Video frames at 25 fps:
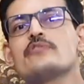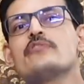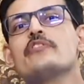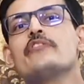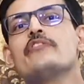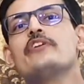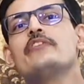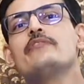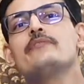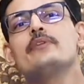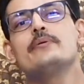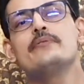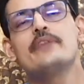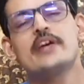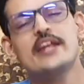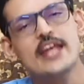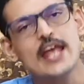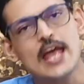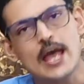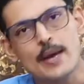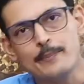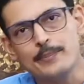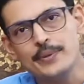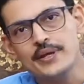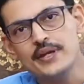We will be very
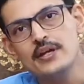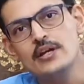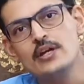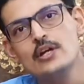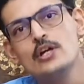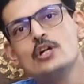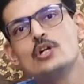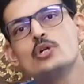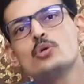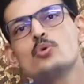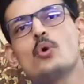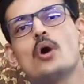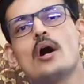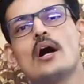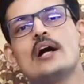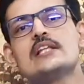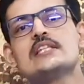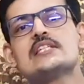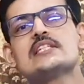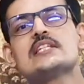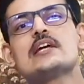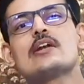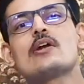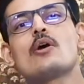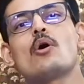happy to
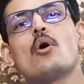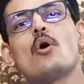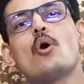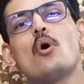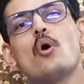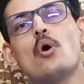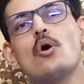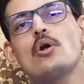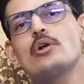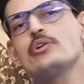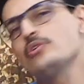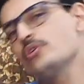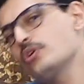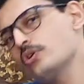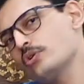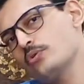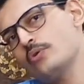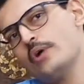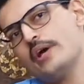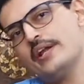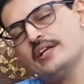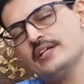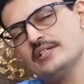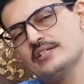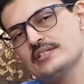answer all your
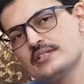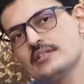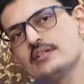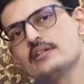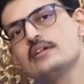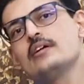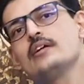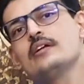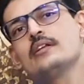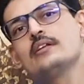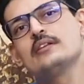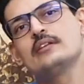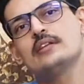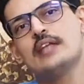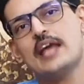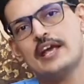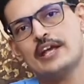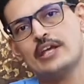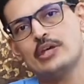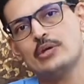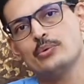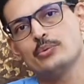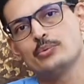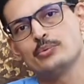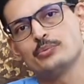queries.
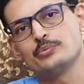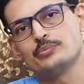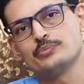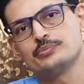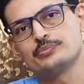Thank you.